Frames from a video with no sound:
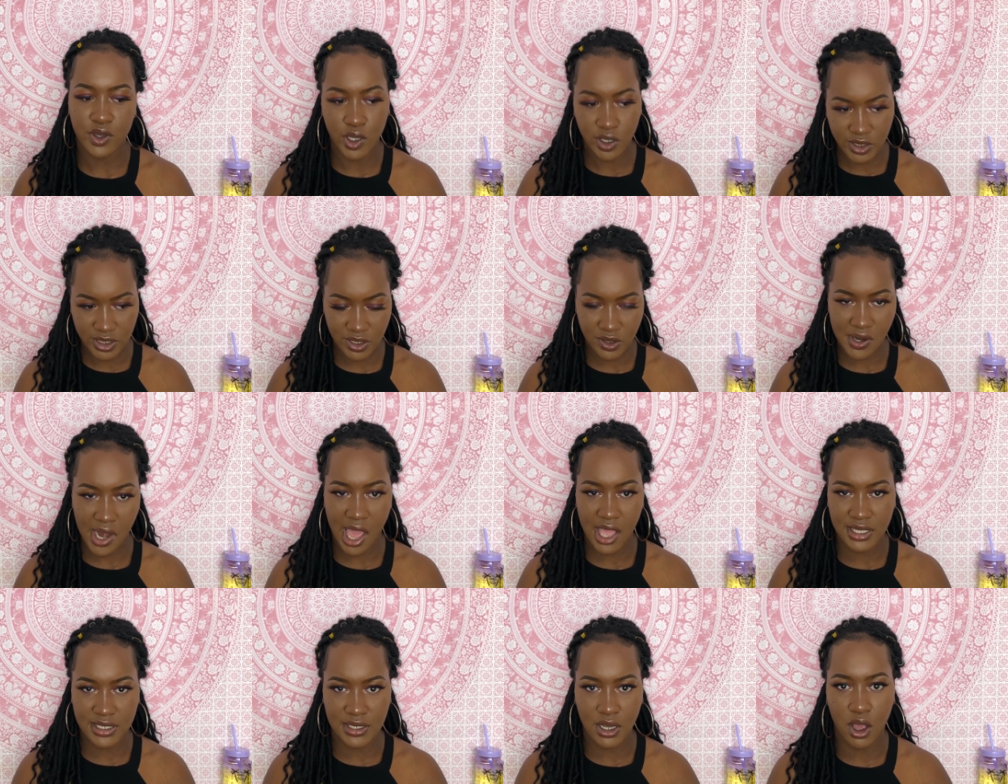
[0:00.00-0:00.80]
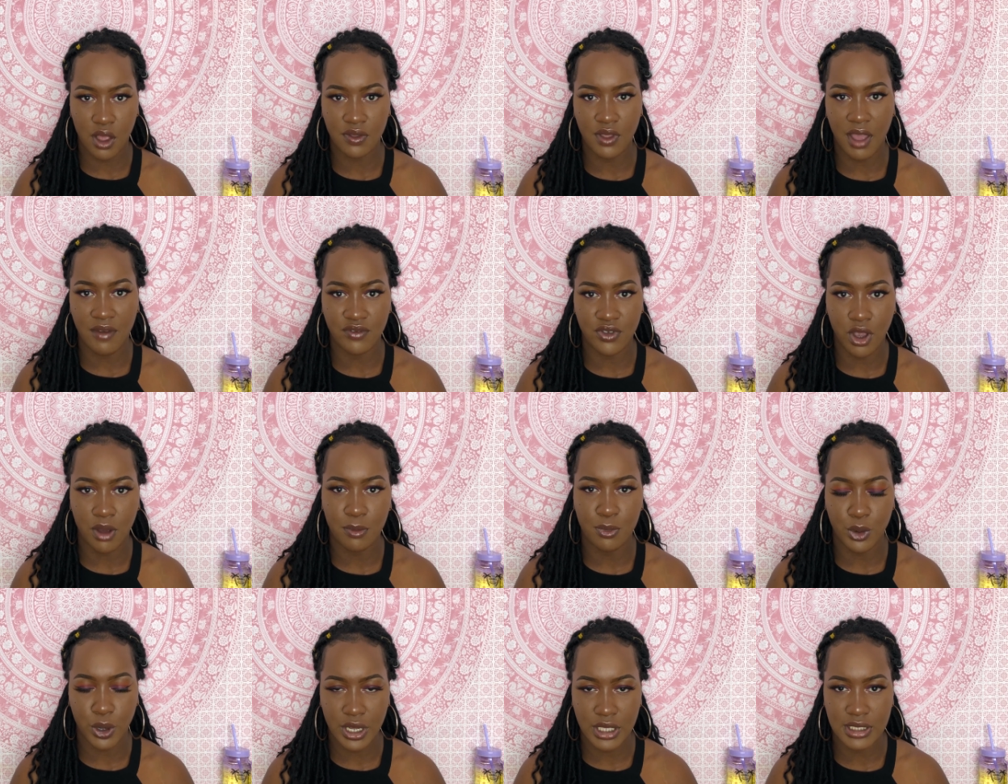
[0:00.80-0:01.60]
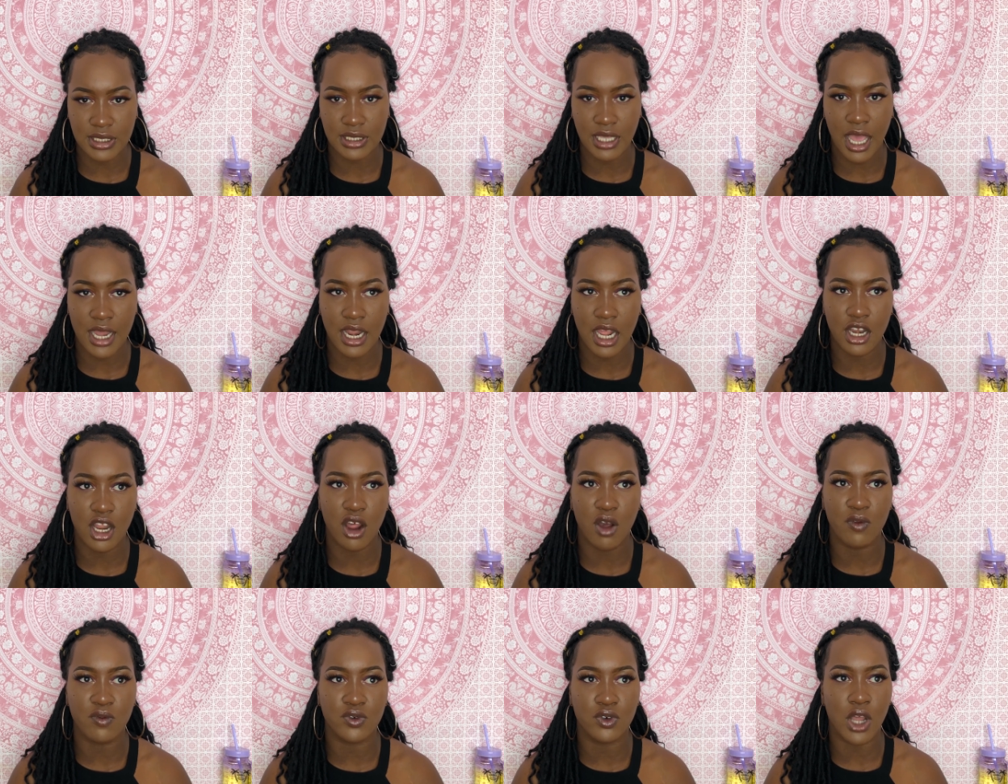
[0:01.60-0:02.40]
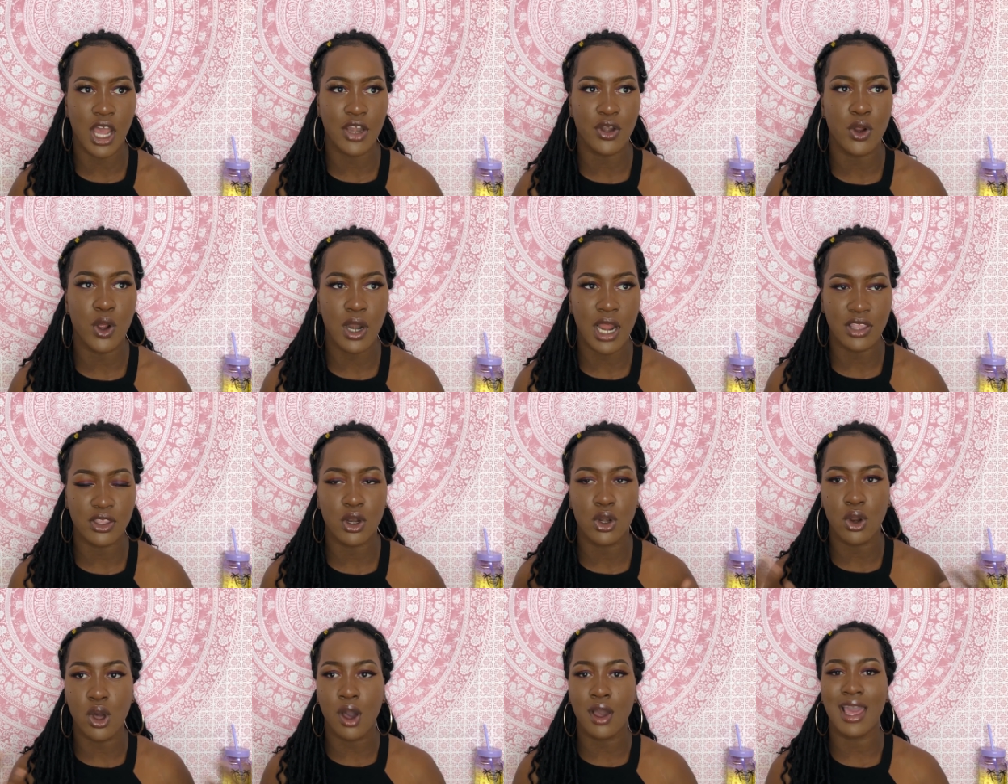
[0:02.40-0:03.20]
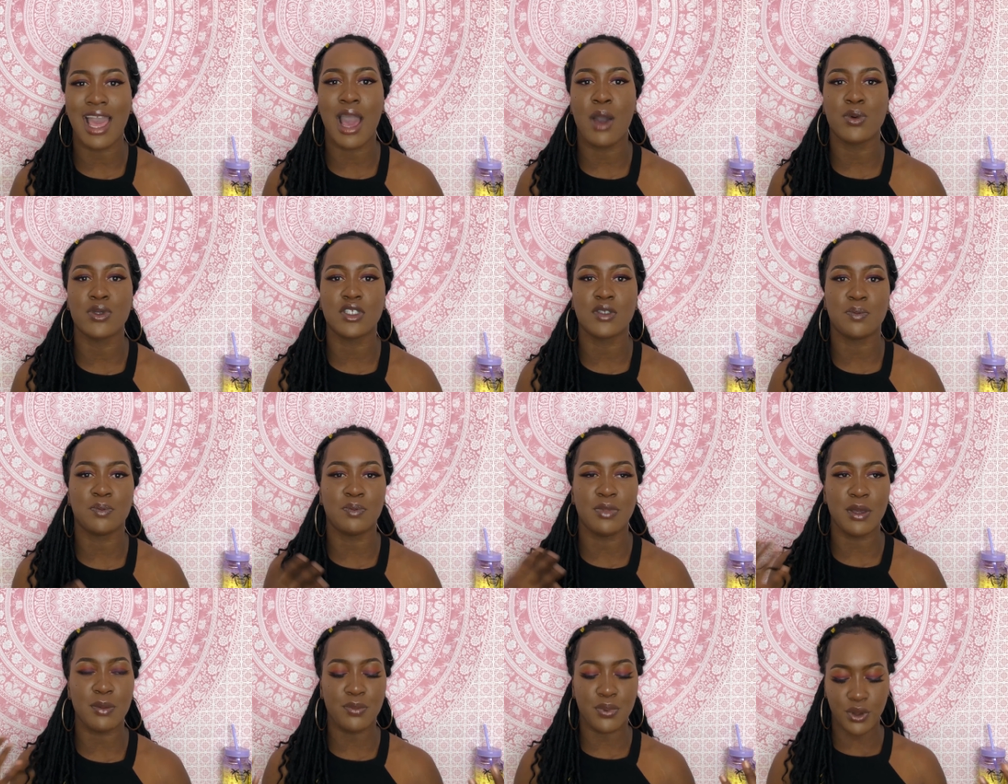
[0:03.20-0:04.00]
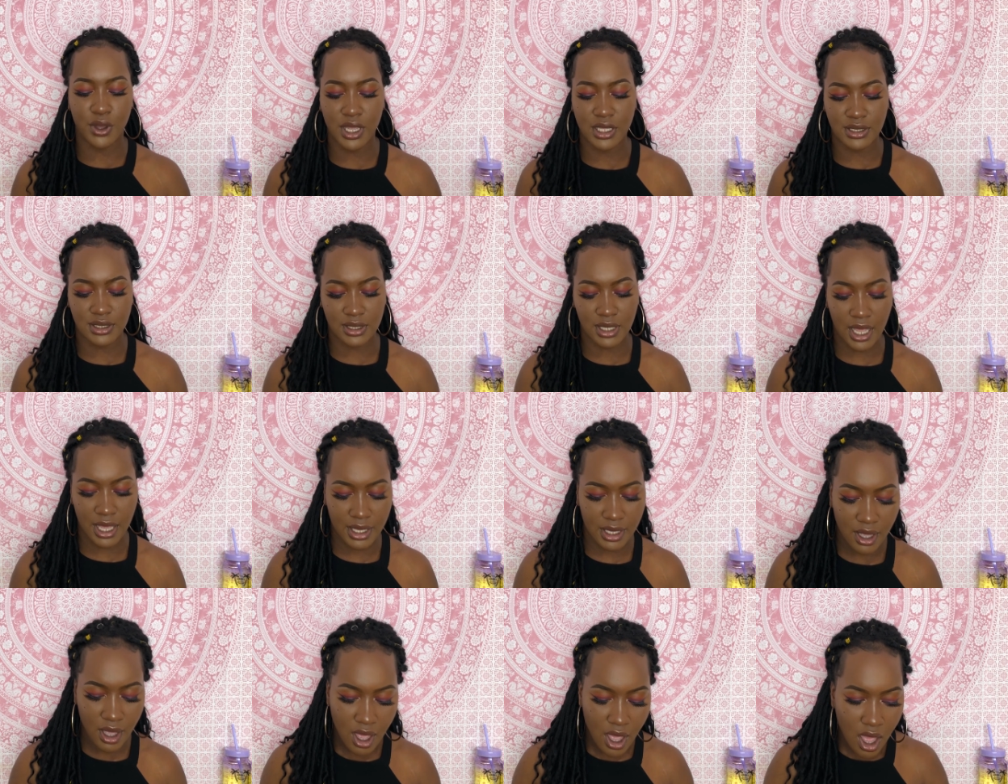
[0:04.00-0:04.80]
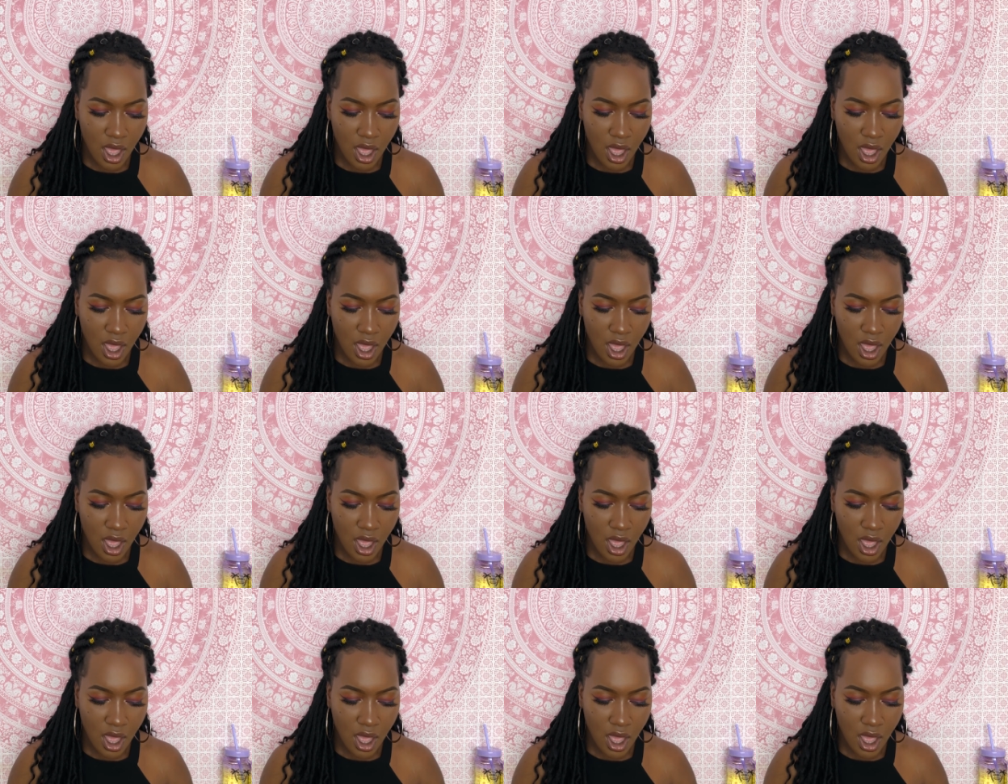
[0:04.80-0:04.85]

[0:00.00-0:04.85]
Considering I've done product design, I know like the long hours being put into like